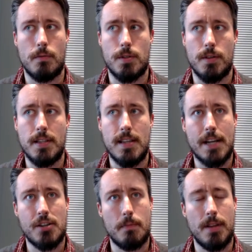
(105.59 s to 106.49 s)
So this
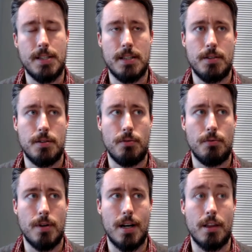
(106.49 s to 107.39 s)
actually bleeds
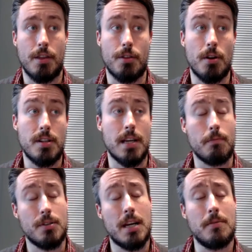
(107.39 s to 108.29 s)
into the third tip,
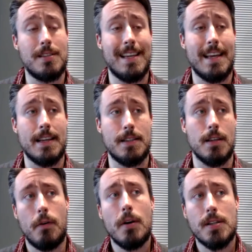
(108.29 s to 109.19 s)
which I would say is
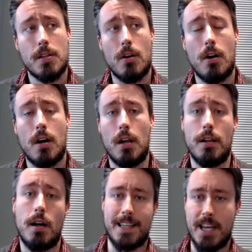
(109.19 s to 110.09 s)
focus
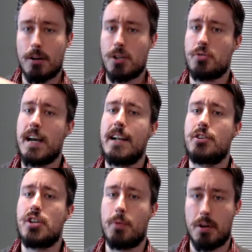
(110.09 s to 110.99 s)
on tiered
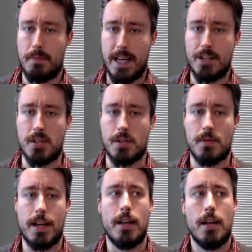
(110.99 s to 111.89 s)
strategy with your pages,
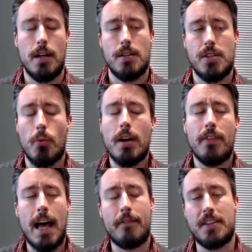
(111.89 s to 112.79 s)
right? So you want
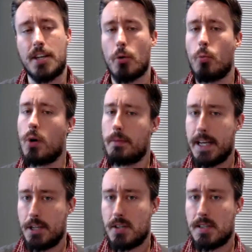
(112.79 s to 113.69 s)
to have tier 1
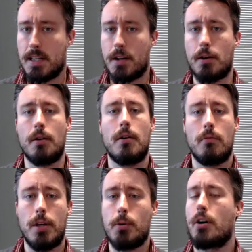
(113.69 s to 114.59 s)
pages that are
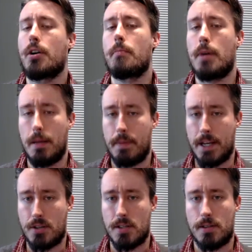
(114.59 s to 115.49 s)
what you would call your money
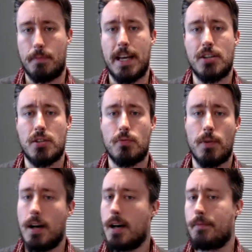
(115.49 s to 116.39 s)
pages. The pages,
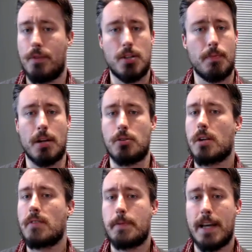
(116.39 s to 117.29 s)
those could be your
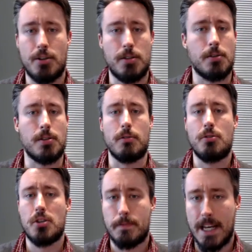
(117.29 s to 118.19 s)
service pages, your
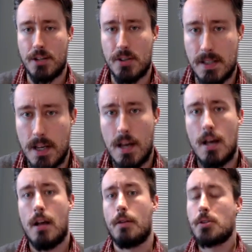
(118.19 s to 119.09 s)
solutions pages.
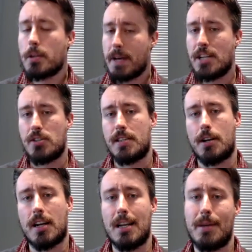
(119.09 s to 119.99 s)
Those are the pages that
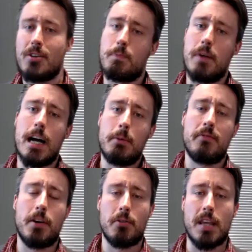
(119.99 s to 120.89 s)
are going to be those bottom of
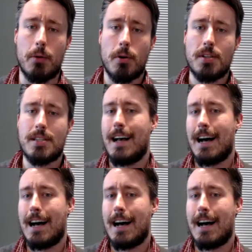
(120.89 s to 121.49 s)
funnel keywords.